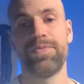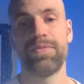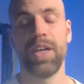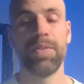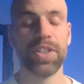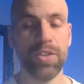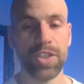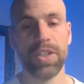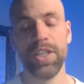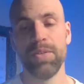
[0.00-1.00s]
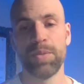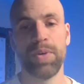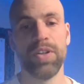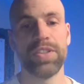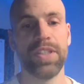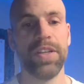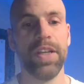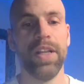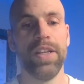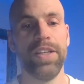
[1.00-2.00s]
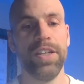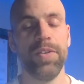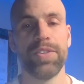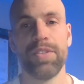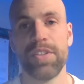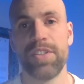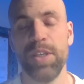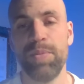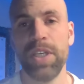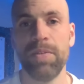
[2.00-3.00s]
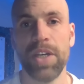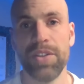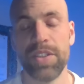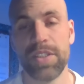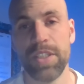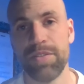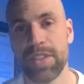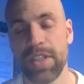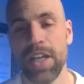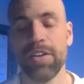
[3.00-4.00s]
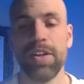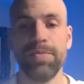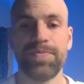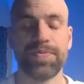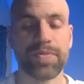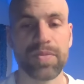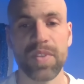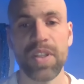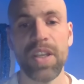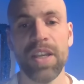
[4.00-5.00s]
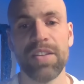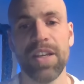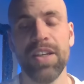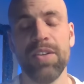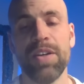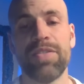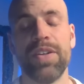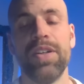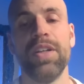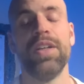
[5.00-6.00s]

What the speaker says: But usually you would post it here to the CP where you received the telegram, and then you have a